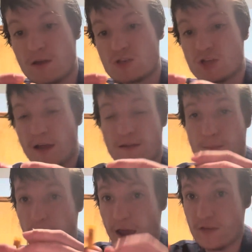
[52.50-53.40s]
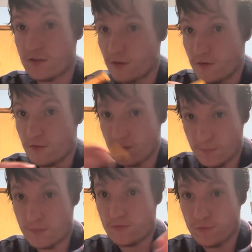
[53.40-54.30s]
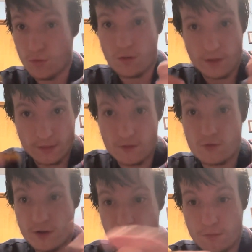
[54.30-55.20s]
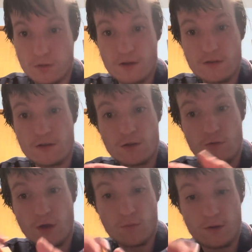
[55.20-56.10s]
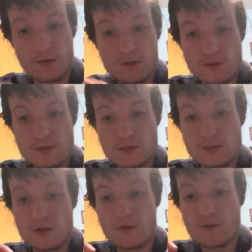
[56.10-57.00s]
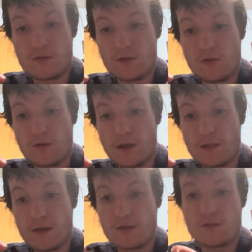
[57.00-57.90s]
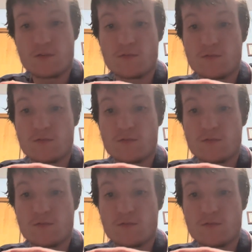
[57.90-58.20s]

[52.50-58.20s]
ejecting blasters before, like the 3D printed, you'll know what to do, and then you just